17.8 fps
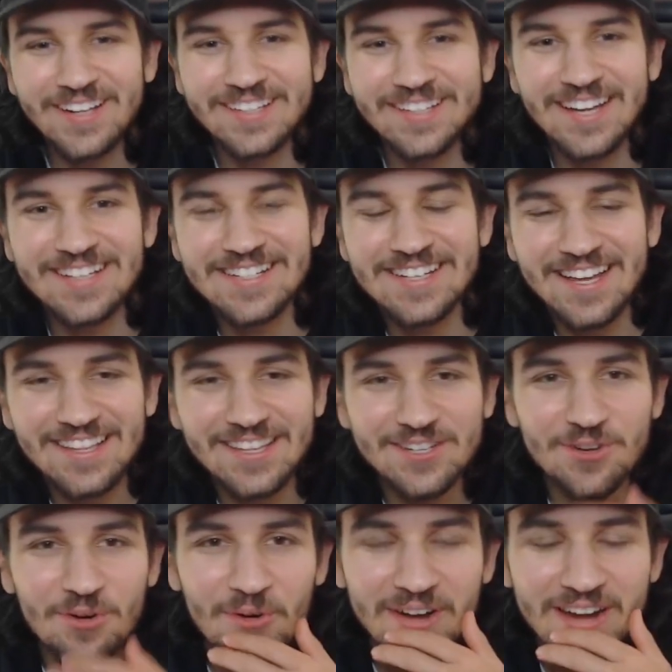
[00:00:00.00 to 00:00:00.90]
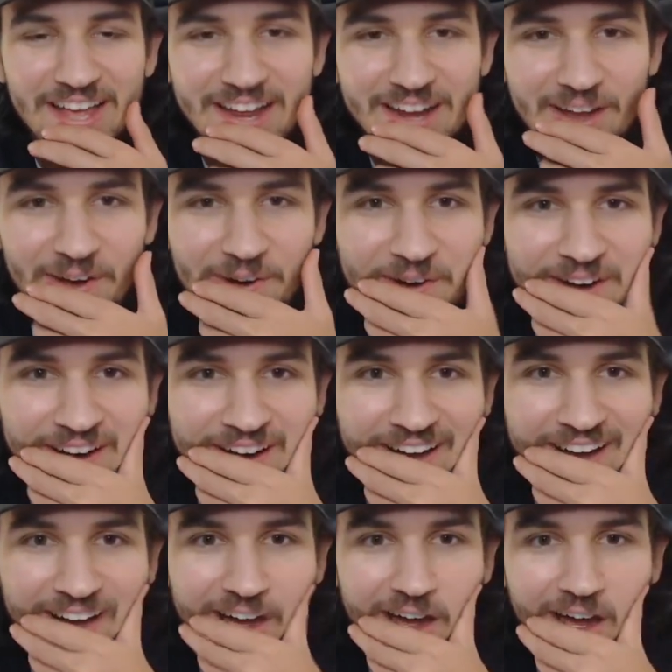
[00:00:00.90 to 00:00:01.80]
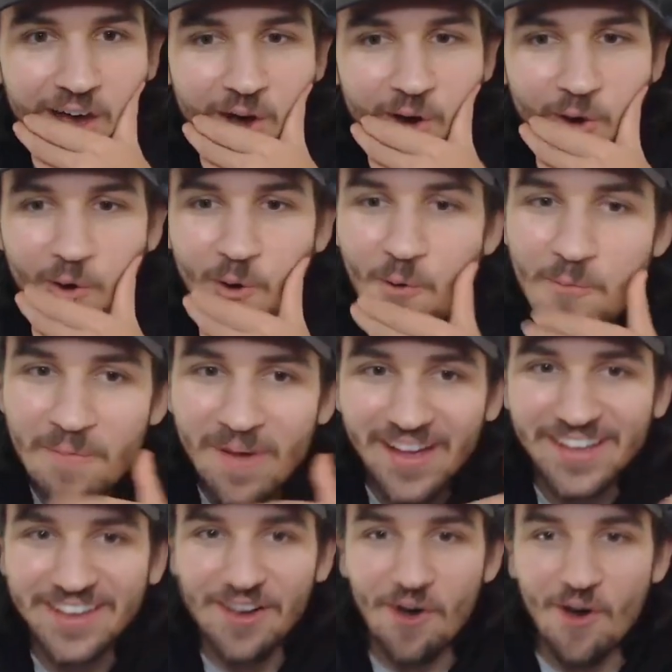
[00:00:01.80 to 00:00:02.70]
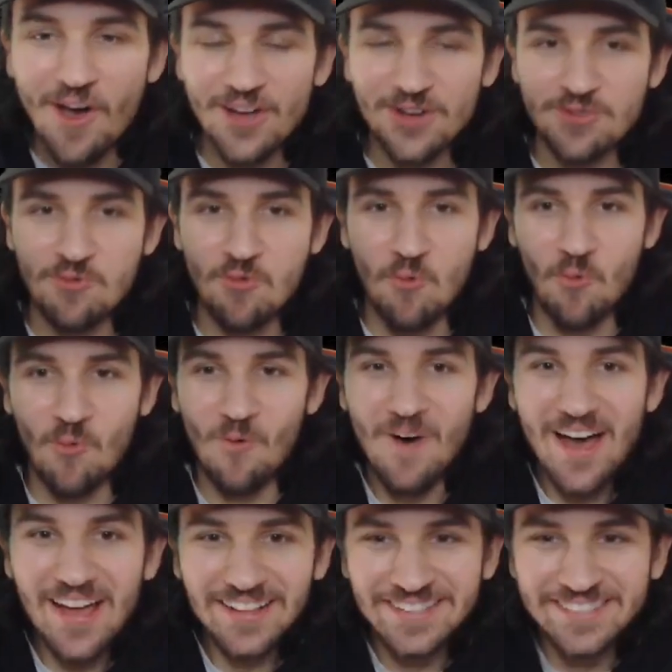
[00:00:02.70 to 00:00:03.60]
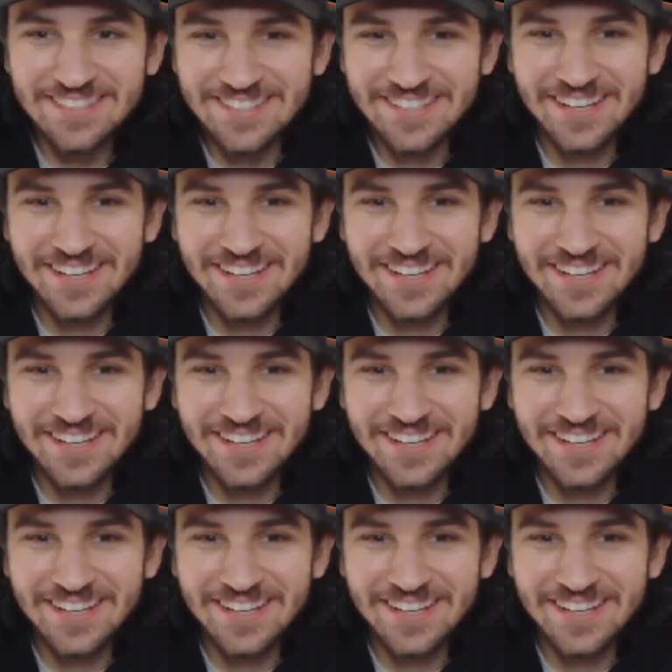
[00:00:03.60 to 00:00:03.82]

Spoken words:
He doesn't get the tornado. Oh my gosh, what?